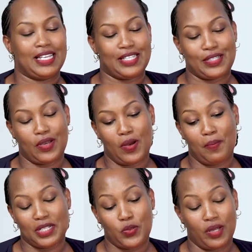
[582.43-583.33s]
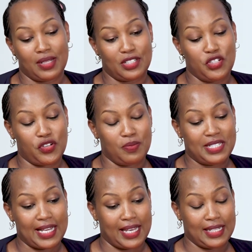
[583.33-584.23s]
So, but well, that
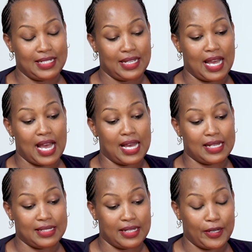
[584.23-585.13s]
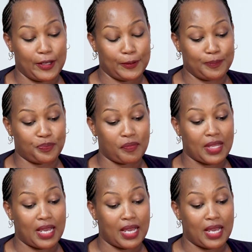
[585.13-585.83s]
dream died, and